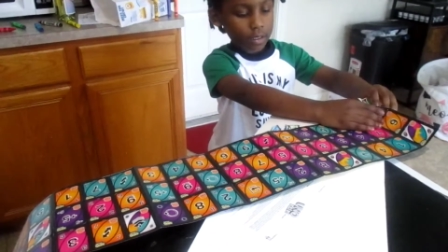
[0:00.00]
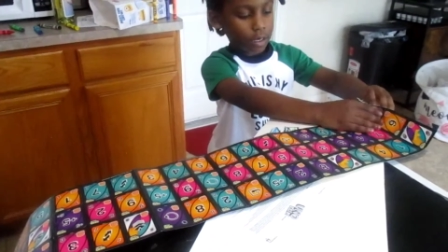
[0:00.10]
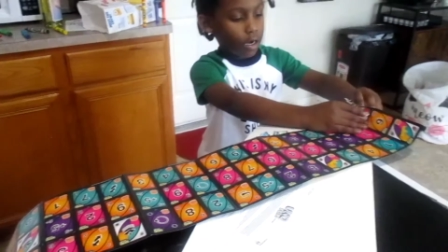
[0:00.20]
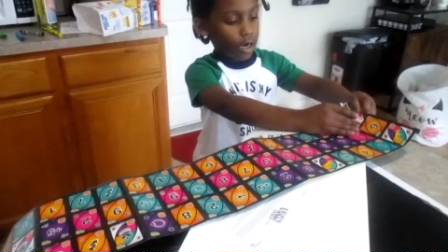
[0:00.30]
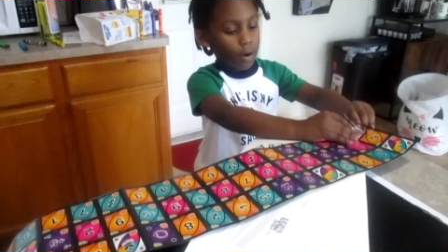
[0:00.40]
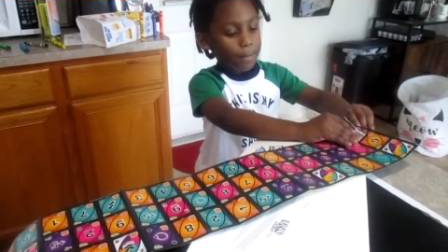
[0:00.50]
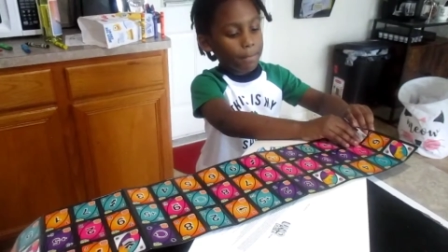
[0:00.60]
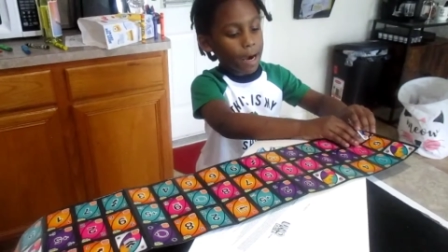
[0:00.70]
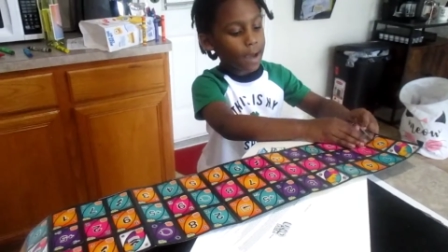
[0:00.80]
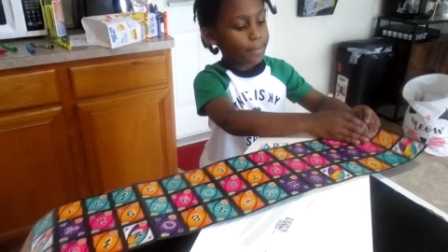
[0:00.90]

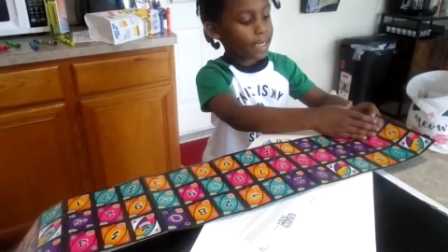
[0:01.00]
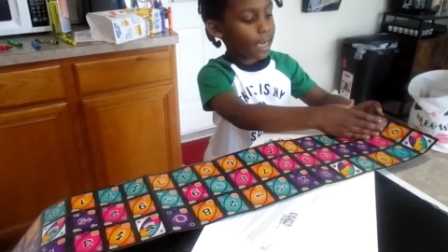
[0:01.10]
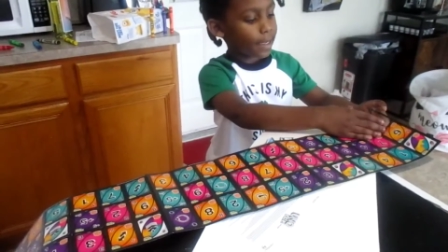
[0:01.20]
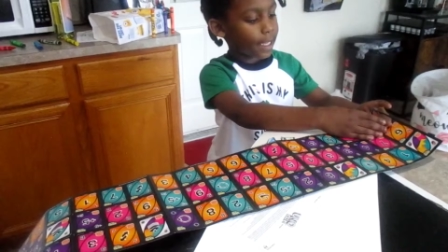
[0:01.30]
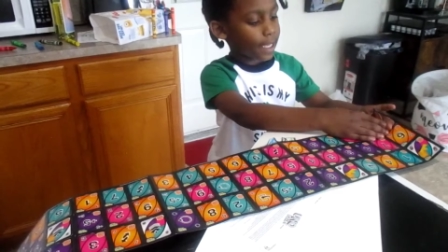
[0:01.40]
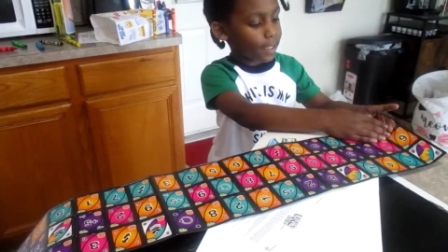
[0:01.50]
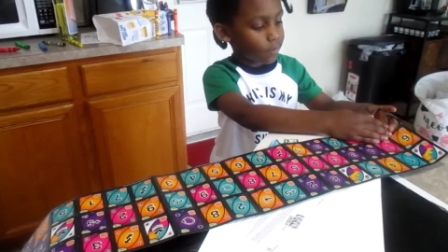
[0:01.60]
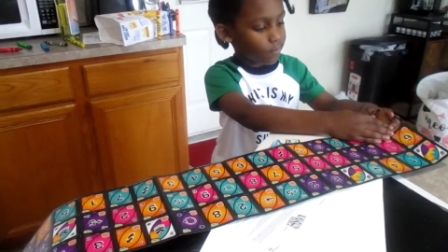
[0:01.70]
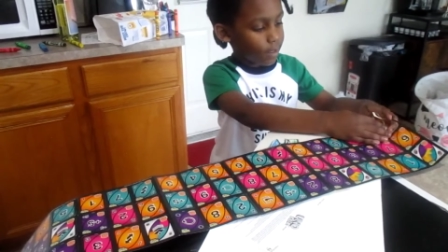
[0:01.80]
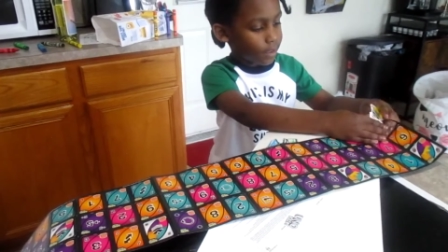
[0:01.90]
Mommy, I'm gonna get the
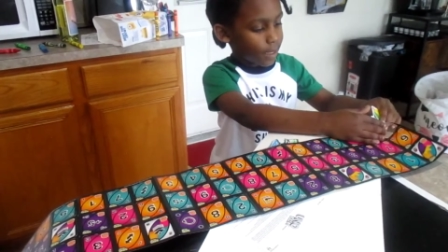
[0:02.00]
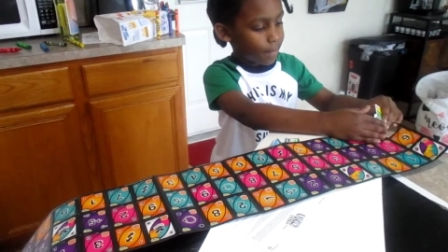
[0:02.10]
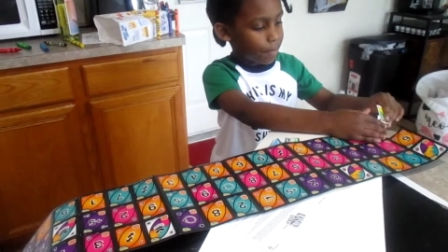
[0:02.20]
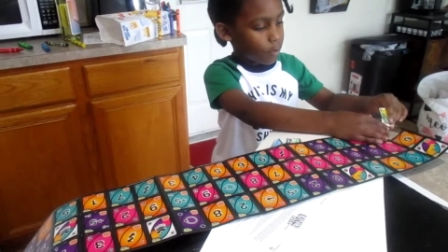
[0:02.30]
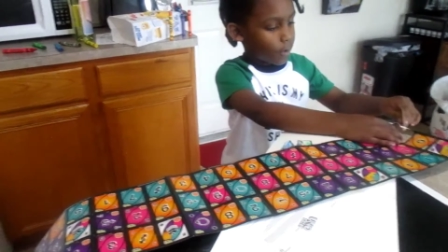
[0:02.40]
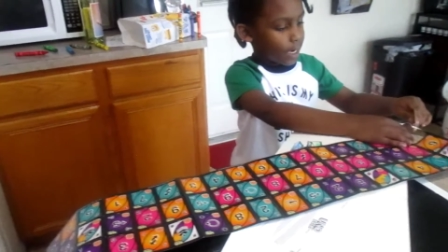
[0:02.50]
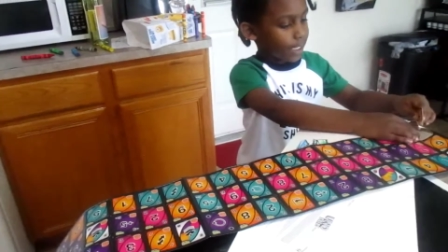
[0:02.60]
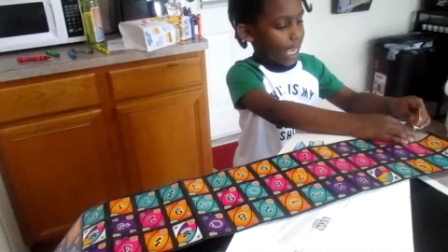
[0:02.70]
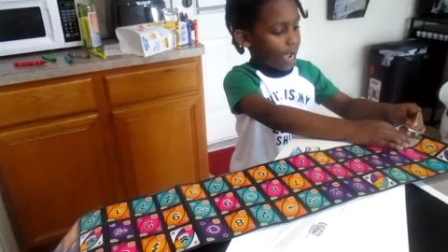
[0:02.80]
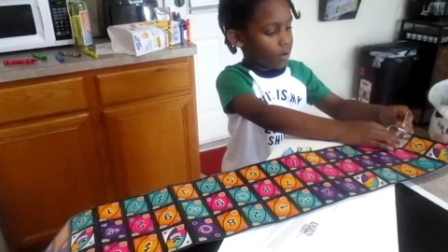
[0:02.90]
one number one
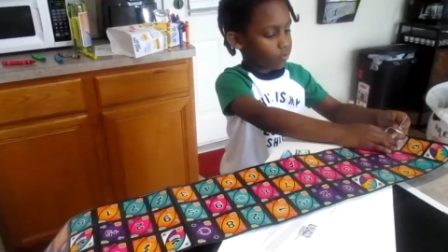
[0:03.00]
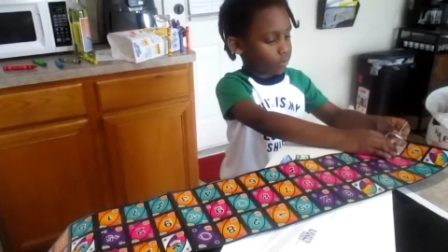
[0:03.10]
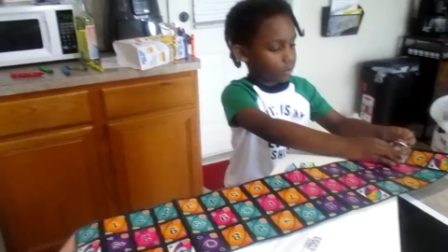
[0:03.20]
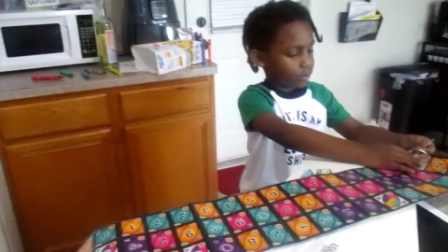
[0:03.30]
out.